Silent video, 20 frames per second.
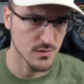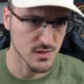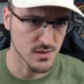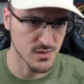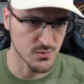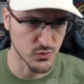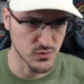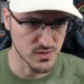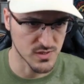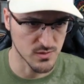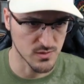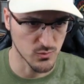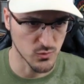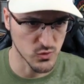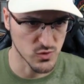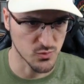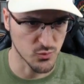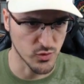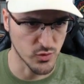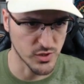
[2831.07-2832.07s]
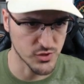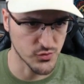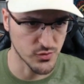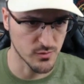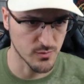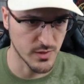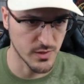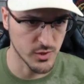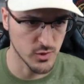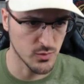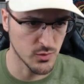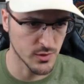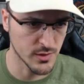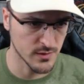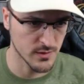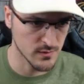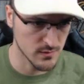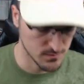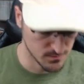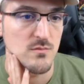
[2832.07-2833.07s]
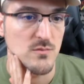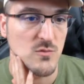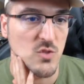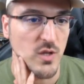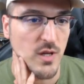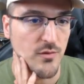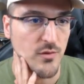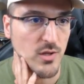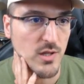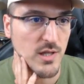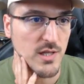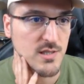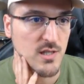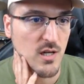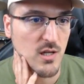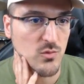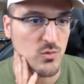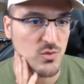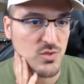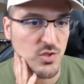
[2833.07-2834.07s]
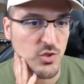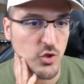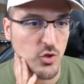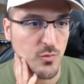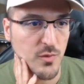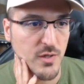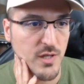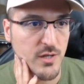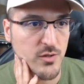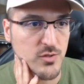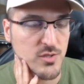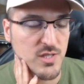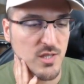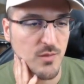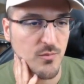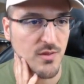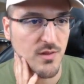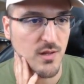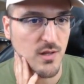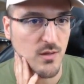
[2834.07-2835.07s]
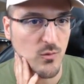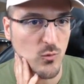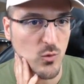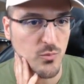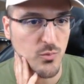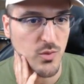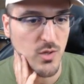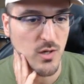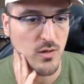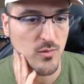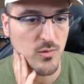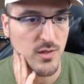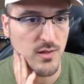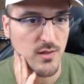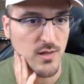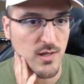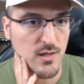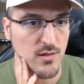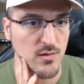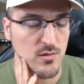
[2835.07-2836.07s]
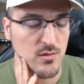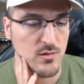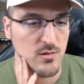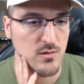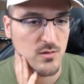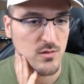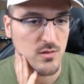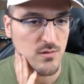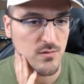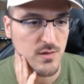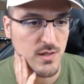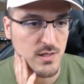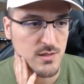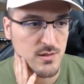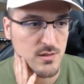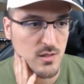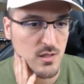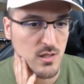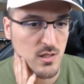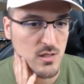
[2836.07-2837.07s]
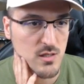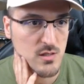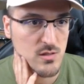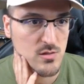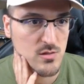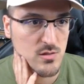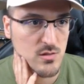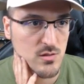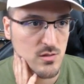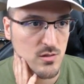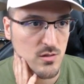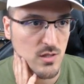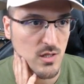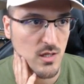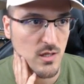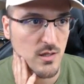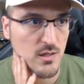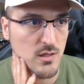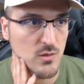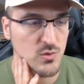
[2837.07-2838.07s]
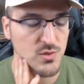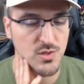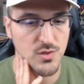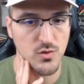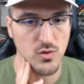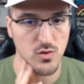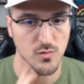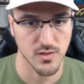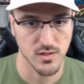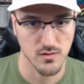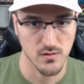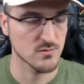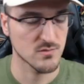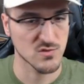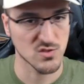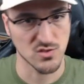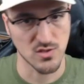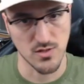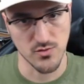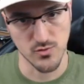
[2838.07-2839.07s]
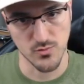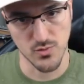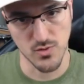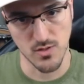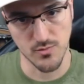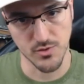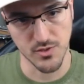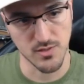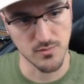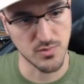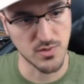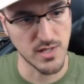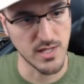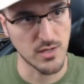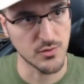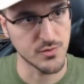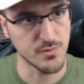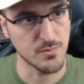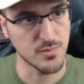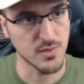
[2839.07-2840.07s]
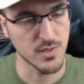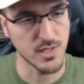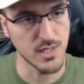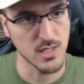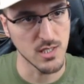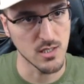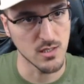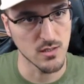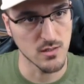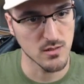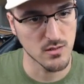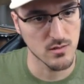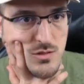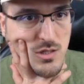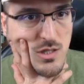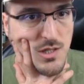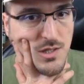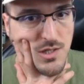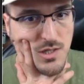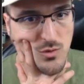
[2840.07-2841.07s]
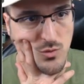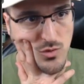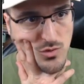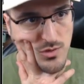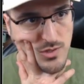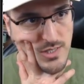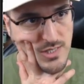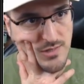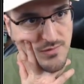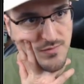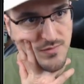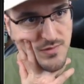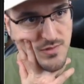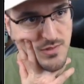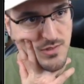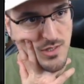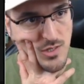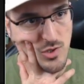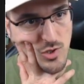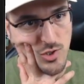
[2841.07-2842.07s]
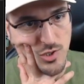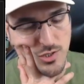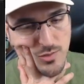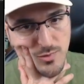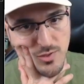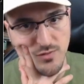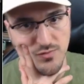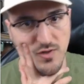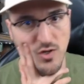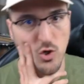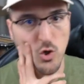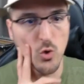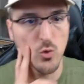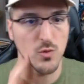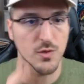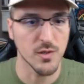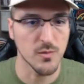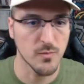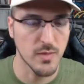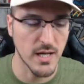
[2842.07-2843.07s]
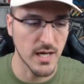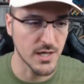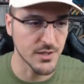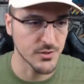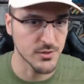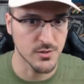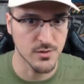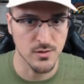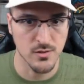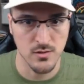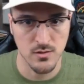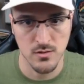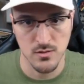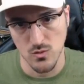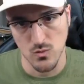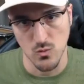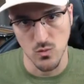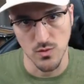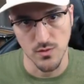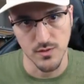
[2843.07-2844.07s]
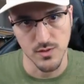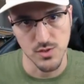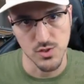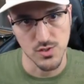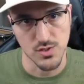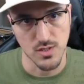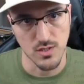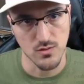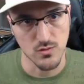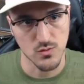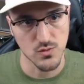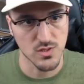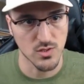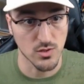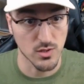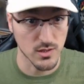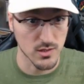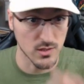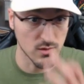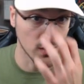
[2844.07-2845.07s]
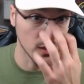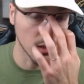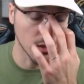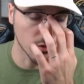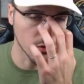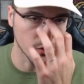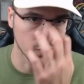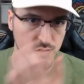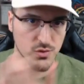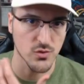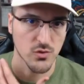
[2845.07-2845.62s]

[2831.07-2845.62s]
This puts the most pressure on my opponent. Okay, their last card was a Terminate or something. We're probably dead, if that's the case. Yeah, it was a Terminate. So now they're probably going to play out the Plague. And now we're left in a little bit of a holding pattern where they just get to start activating Curse